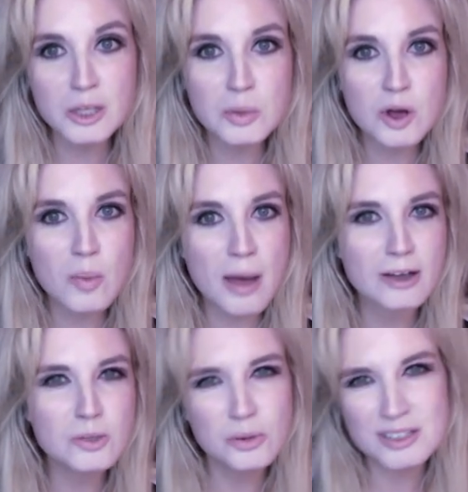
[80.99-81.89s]
HBO
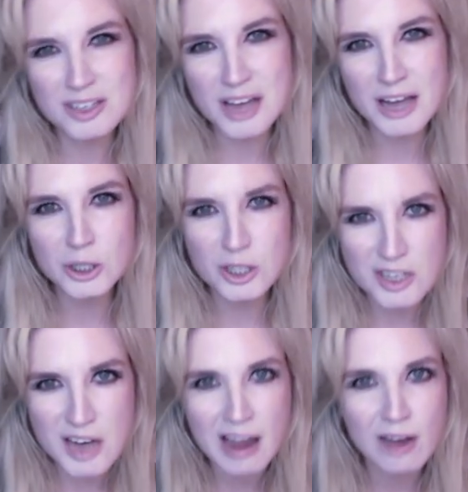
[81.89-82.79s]
Max presentation
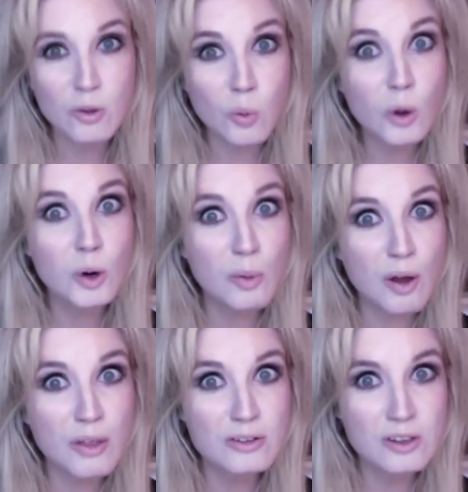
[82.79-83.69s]
today on the Warner
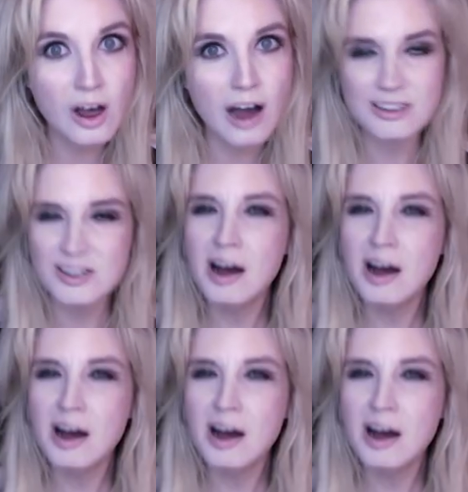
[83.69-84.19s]
Brothers lot.